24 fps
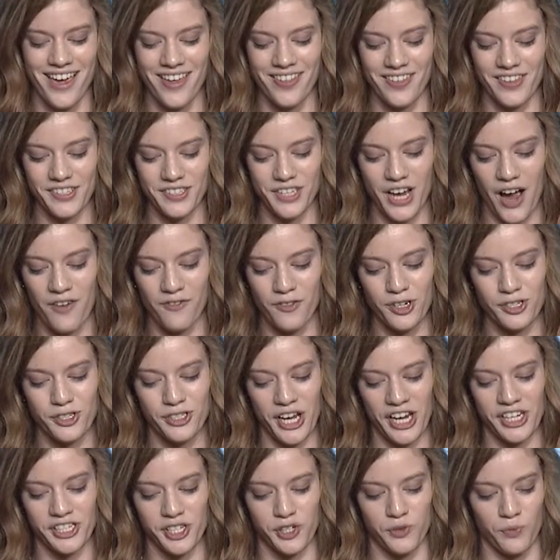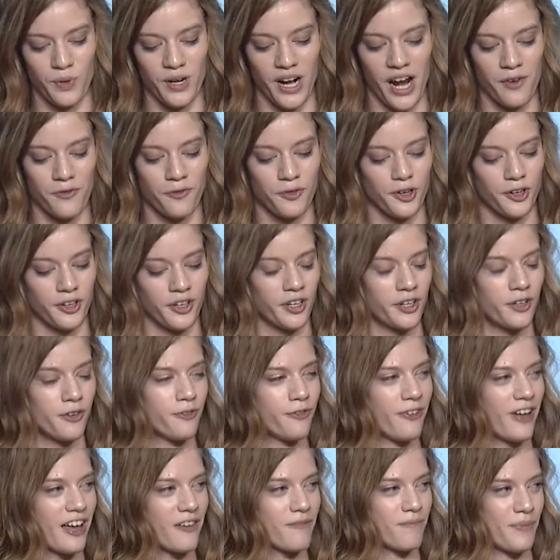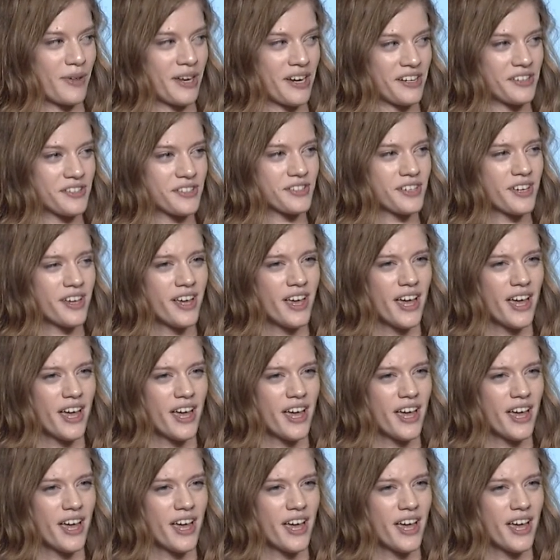This conversation went on for a good 5 minutes,